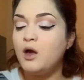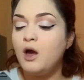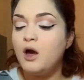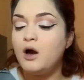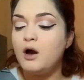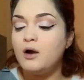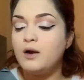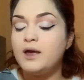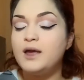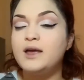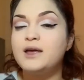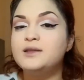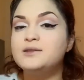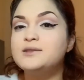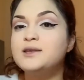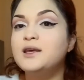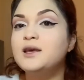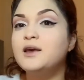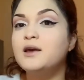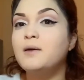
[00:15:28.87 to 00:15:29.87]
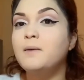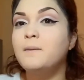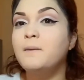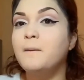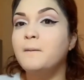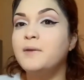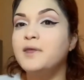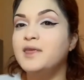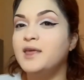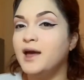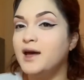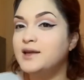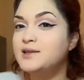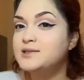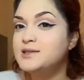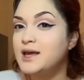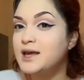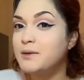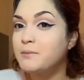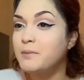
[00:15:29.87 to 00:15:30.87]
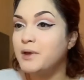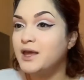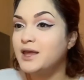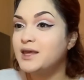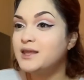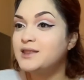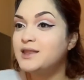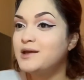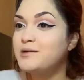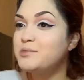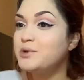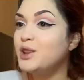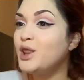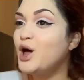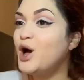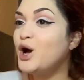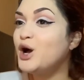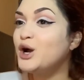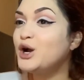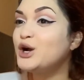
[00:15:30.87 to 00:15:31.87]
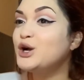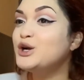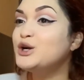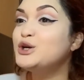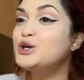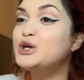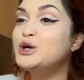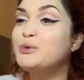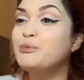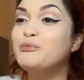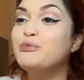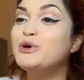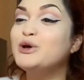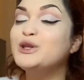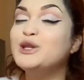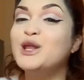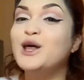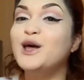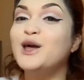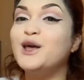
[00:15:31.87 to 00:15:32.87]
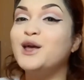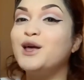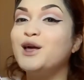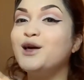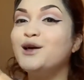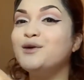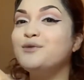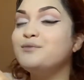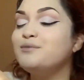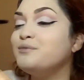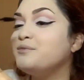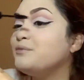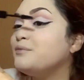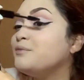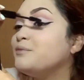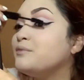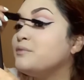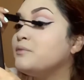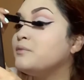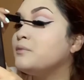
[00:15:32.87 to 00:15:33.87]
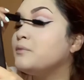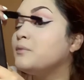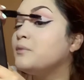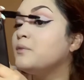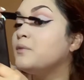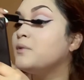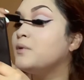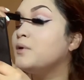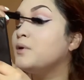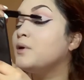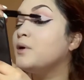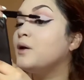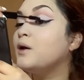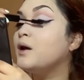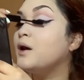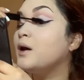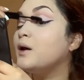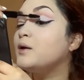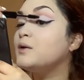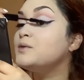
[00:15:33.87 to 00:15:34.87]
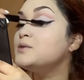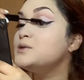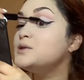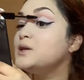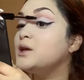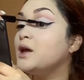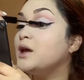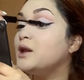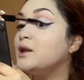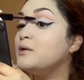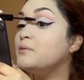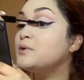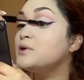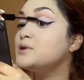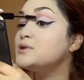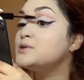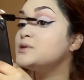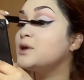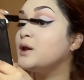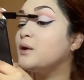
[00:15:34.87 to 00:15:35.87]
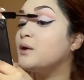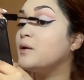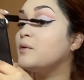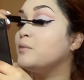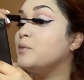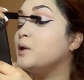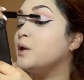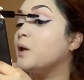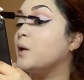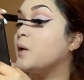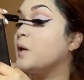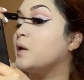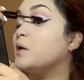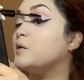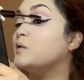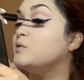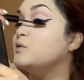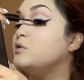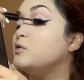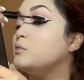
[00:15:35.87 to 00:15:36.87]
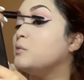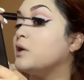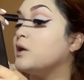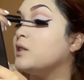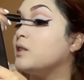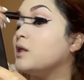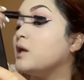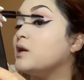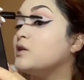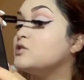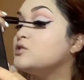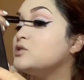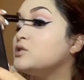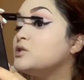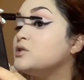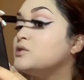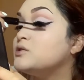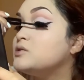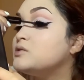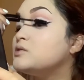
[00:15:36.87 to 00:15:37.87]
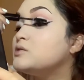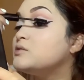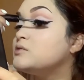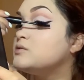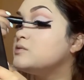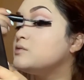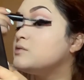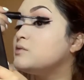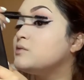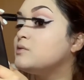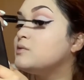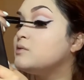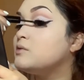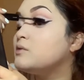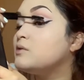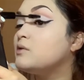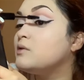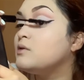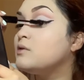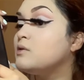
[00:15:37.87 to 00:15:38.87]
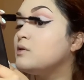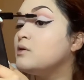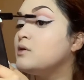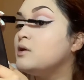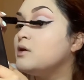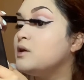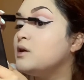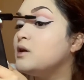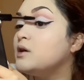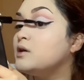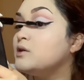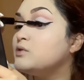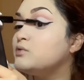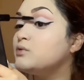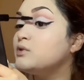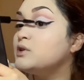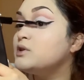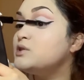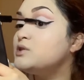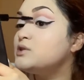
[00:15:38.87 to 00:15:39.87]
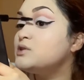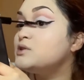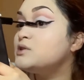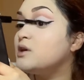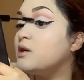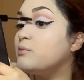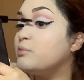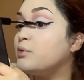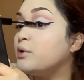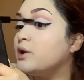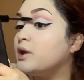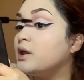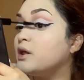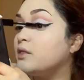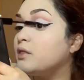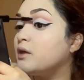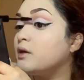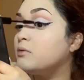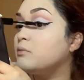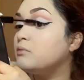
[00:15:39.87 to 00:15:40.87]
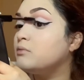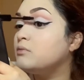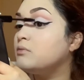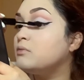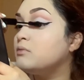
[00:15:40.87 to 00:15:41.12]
Okay, it's like, yes, like making them longer, but like, I don't see any mascara being added to my lashes. It's really just separating them.